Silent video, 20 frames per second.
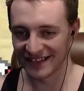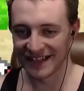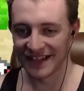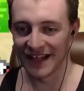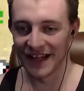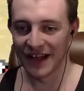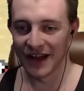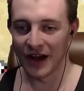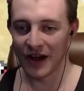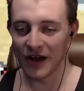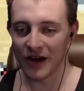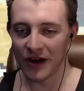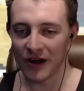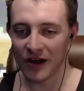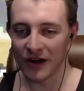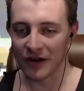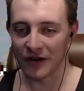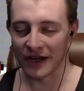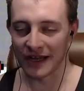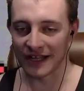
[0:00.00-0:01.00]

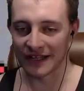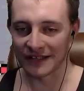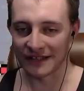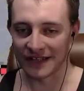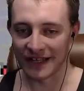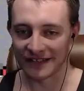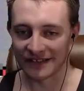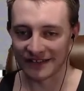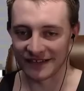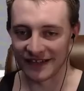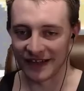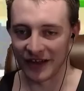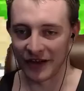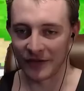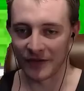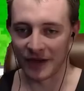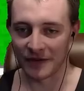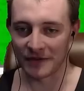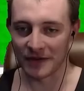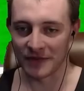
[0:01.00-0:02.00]
Oh, that doesn't
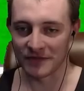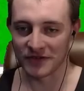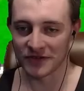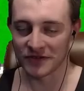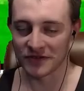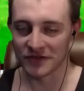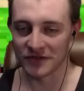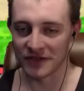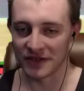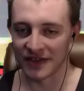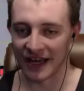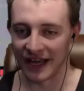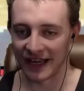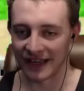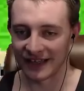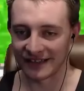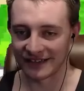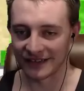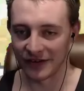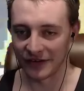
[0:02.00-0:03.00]
help. I'm sure doing that
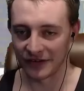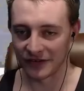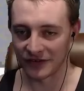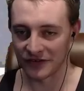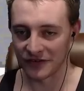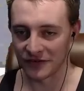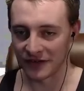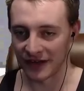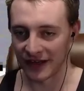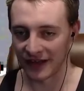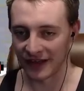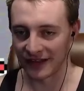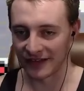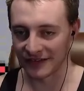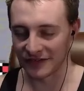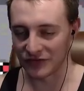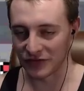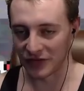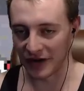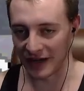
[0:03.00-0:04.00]
is not a shortcut.
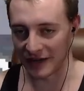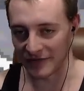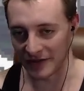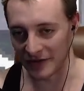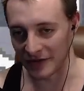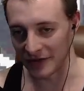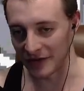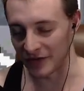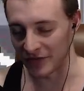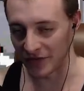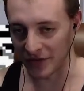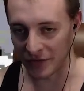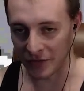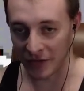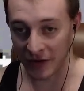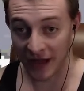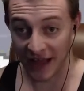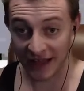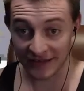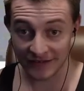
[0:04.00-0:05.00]
Driving all over the
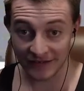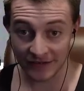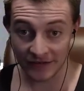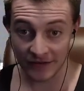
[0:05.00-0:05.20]
grass.